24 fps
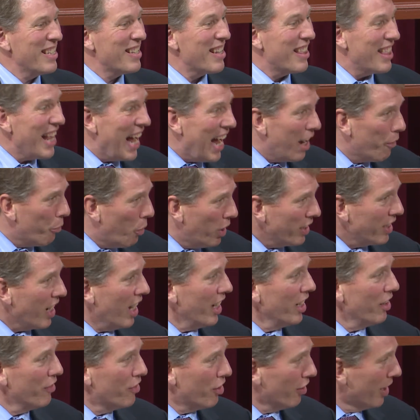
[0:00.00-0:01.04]
is that, what
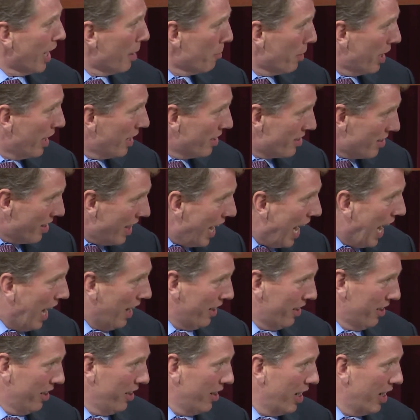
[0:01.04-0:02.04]
kind of dilemma is that?